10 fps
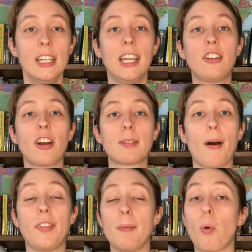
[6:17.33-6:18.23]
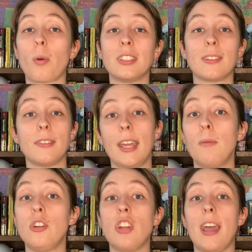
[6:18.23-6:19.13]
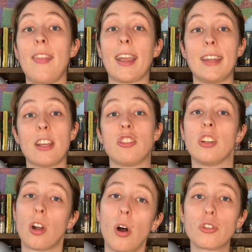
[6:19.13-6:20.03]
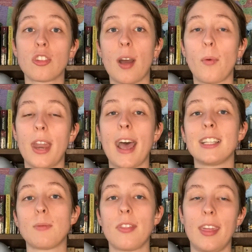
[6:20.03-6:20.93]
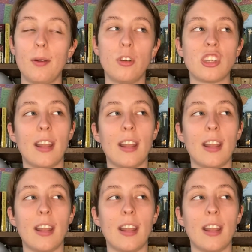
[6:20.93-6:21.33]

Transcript: He talked about the importance of language and that connection to culture that one has with language,